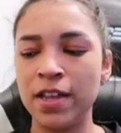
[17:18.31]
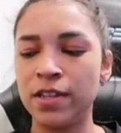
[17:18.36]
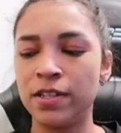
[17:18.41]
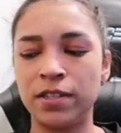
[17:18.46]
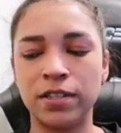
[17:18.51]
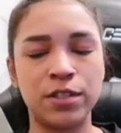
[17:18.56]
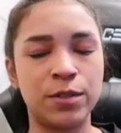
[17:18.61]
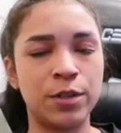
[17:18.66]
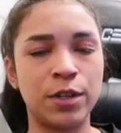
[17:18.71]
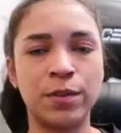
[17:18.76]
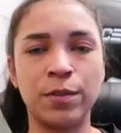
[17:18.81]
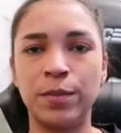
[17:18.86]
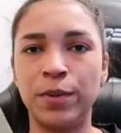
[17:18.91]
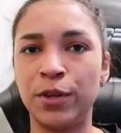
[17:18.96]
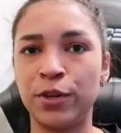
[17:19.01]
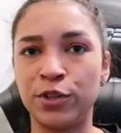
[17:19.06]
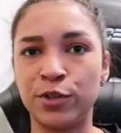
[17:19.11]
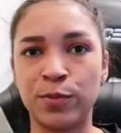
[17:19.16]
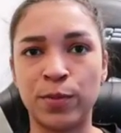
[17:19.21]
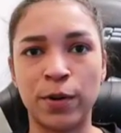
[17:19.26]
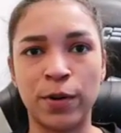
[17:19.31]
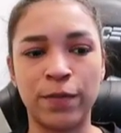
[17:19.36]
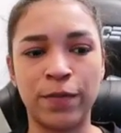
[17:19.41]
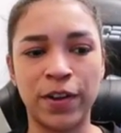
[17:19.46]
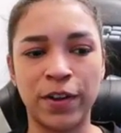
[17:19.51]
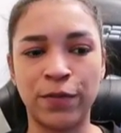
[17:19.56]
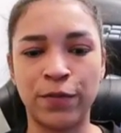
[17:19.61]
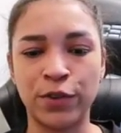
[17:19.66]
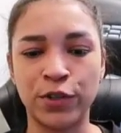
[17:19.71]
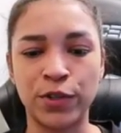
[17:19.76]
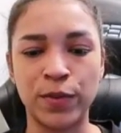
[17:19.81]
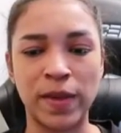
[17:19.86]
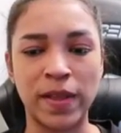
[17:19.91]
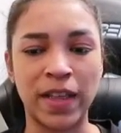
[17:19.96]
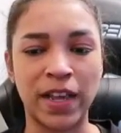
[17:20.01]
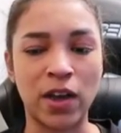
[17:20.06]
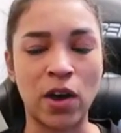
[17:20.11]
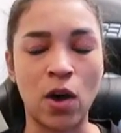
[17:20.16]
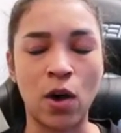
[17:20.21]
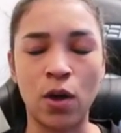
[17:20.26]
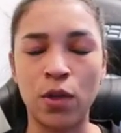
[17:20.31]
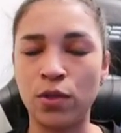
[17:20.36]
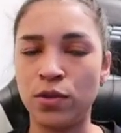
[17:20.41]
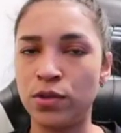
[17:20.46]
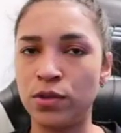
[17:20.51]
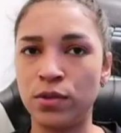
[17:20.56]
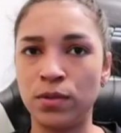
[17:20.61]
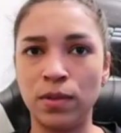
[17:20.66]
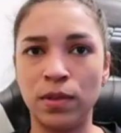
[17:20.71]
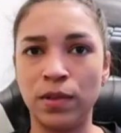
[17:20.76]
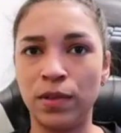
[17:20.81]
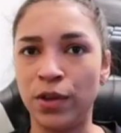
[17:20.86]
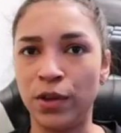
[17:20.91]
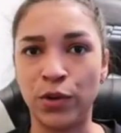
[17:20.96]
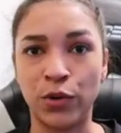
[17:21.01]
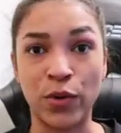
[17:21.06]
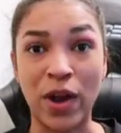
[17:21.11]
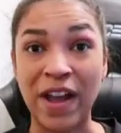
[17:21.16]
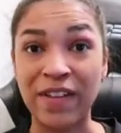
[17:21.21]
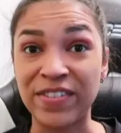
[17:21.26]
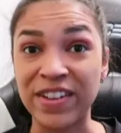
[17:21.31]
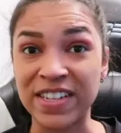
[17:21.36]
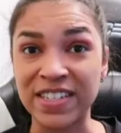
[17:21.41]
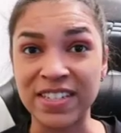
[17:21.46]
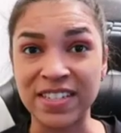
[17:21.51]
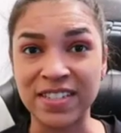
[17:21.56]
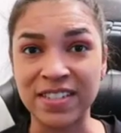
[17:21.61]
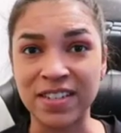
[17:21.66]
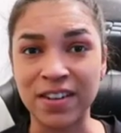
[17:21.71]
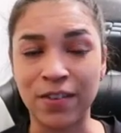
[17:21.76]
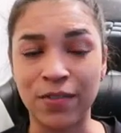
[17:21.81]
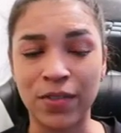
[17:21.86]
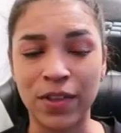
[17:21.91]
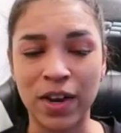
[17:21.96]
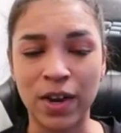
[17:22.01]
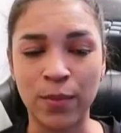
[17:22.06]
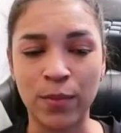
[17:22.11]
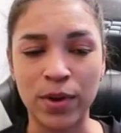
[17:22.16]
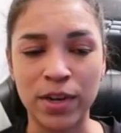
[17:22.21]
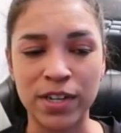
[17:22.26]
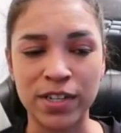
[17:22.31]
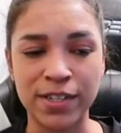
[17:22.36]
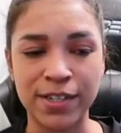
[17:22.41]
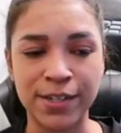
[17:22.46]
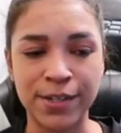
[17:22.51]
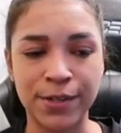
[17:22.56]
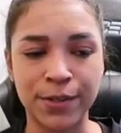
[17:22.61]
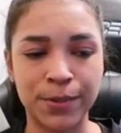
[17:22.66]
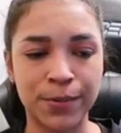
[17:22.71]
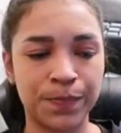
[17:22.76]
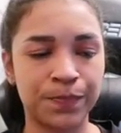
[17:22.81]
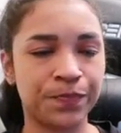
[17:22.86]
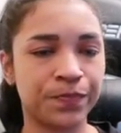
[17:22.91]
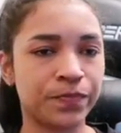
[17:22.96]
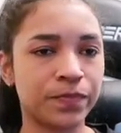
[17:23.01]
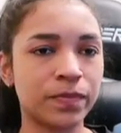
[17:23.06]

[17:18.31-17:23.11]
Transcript: So this computer is perfect for doing like all the graphics and stuff that I want to do.